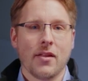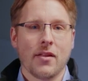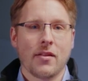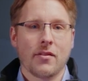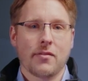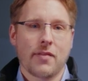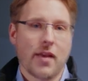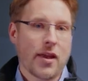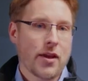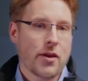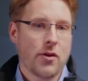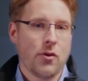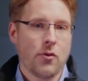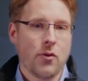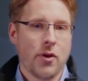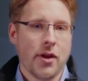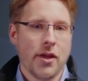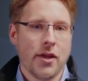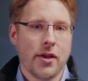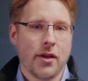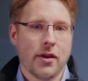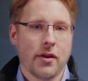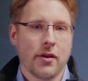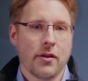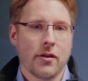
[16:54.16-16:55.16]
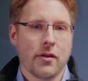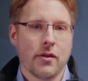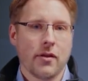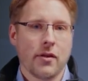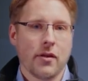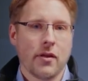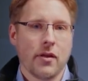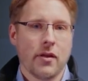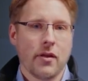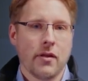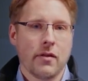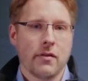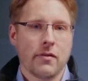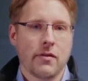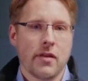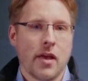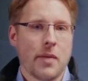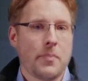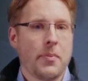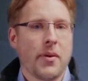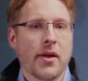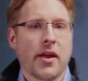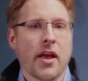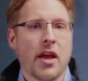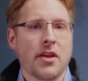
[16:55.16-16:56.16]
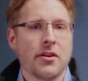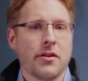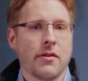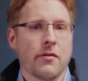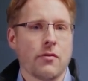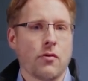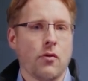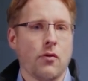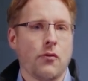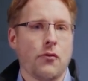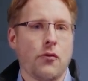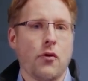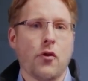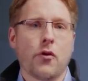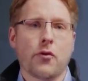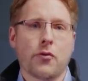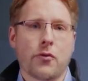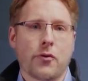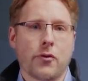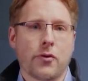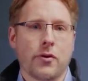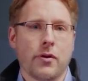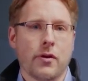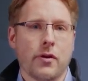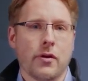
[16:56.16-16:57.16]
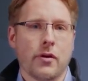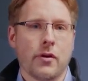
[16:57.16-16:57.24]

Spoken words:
Thank you, Lee. The applications go further,